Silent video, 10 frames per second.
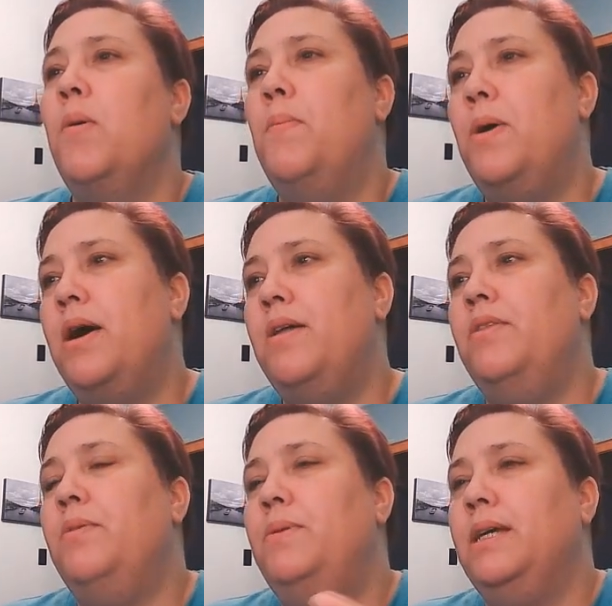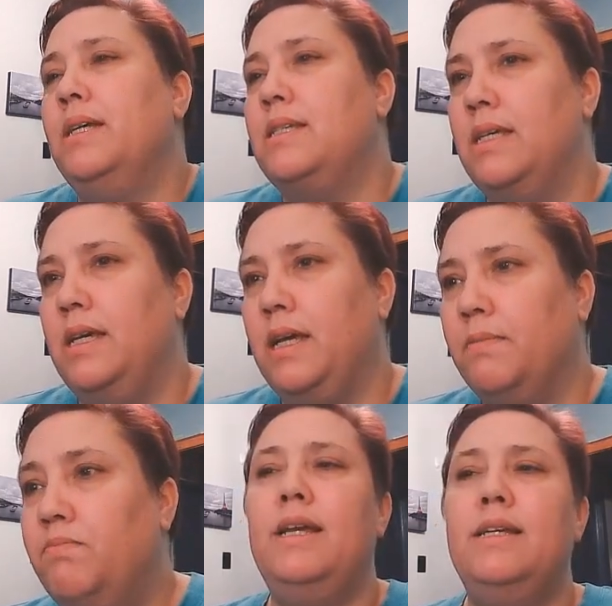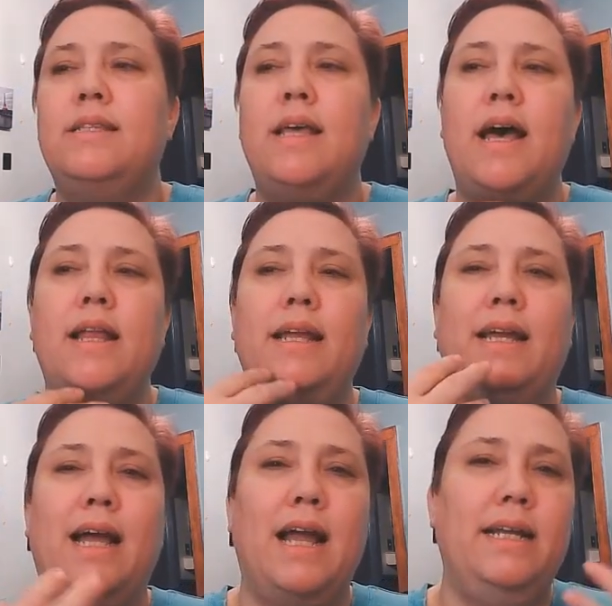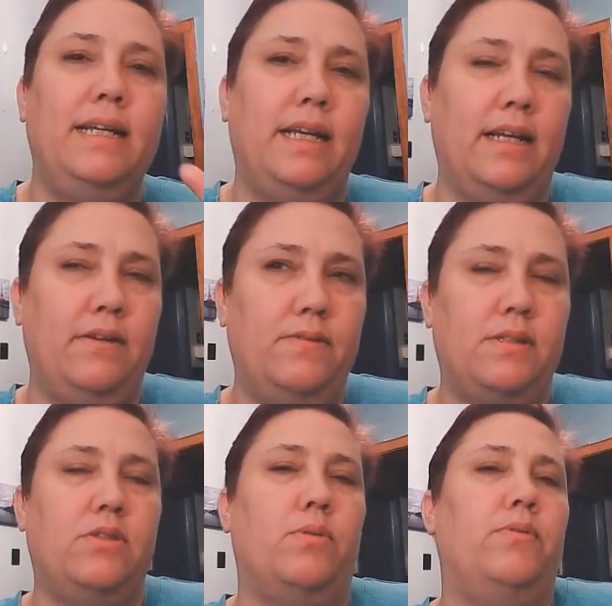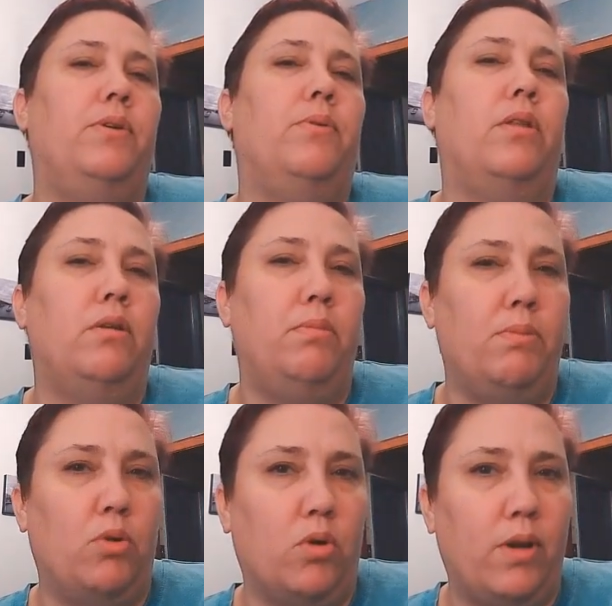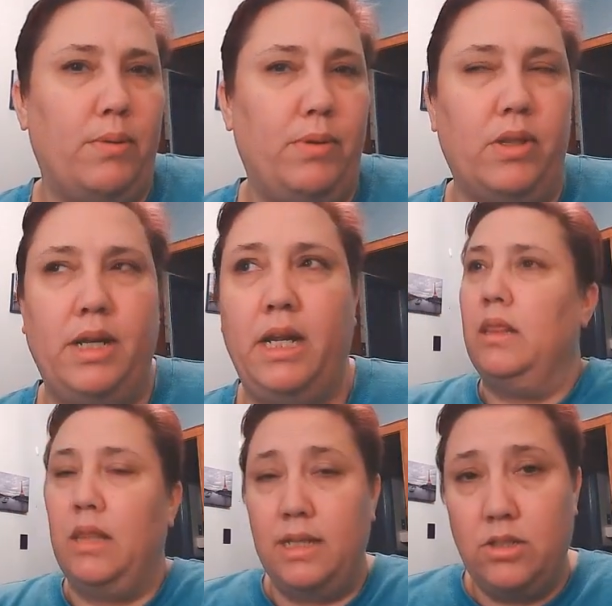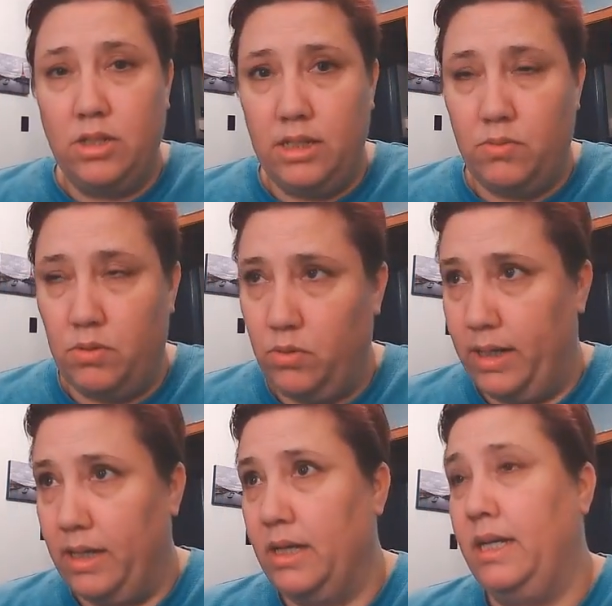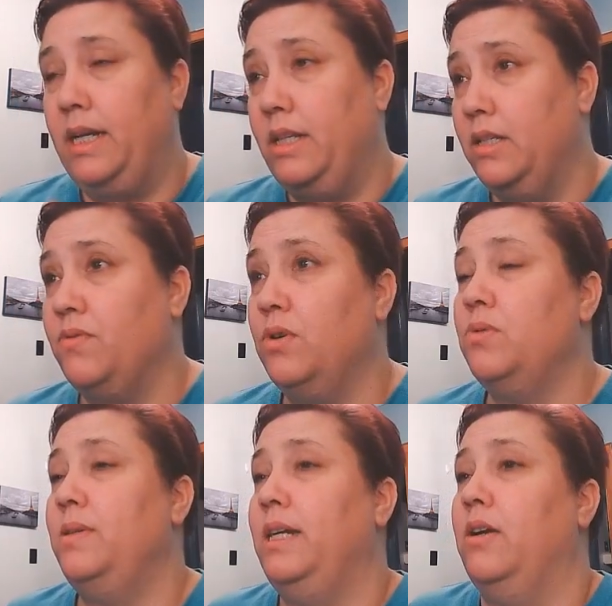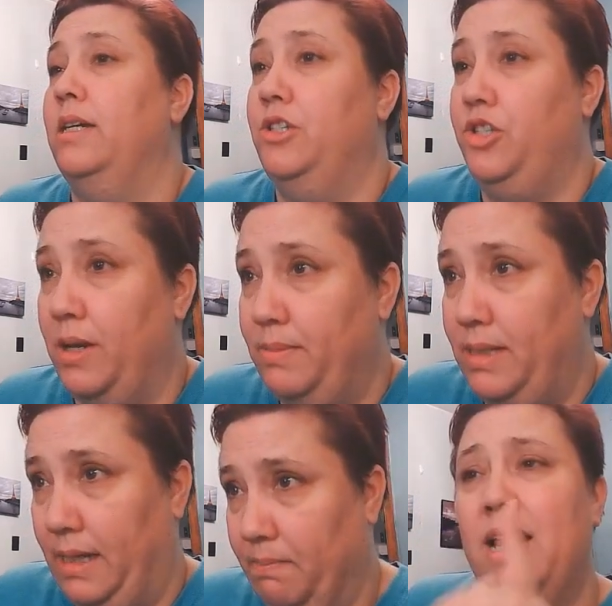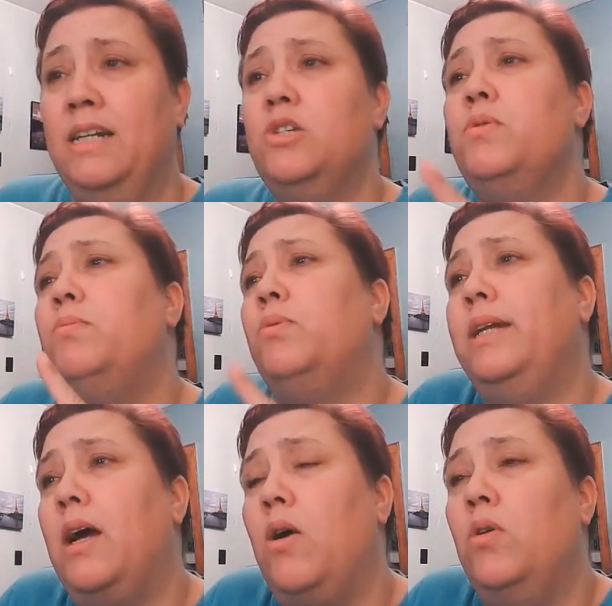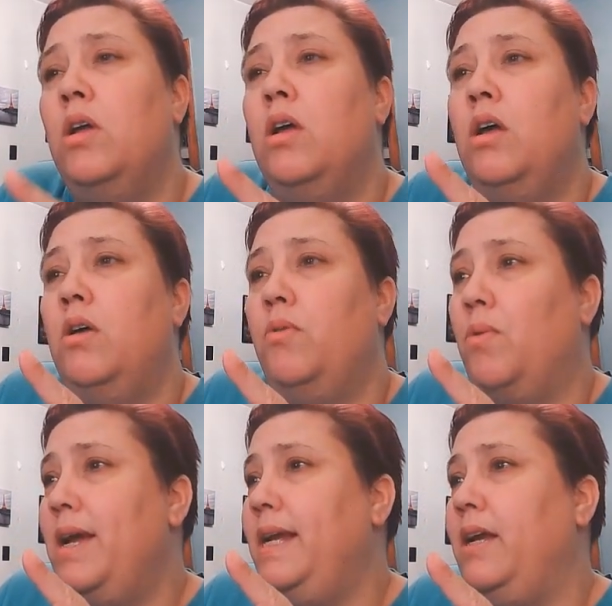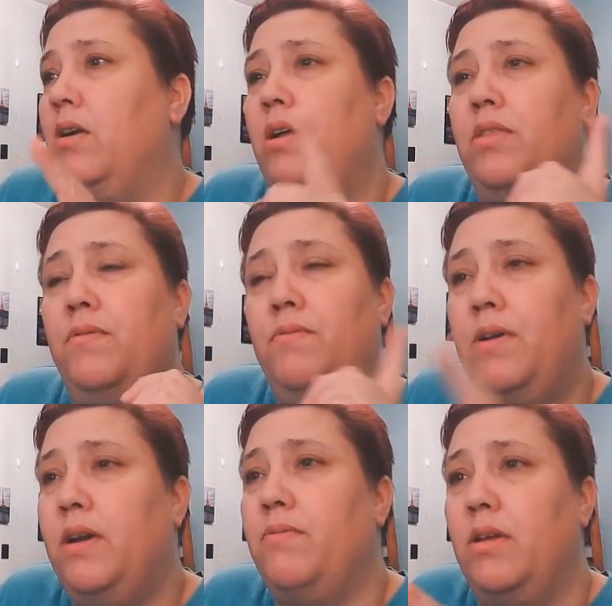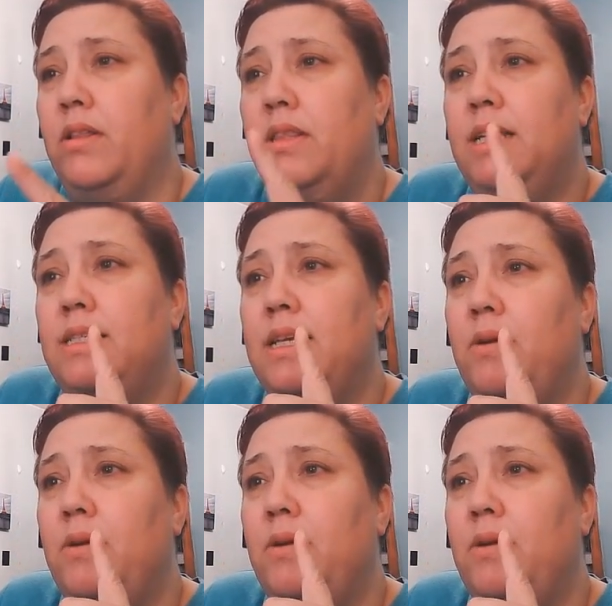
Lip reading: But the biggest thing is that it kind of gives the reviewer a little bit more credibility. Let's look at these real quick. This first one here is Gemsy. And I just want to point out right here at the very front, they say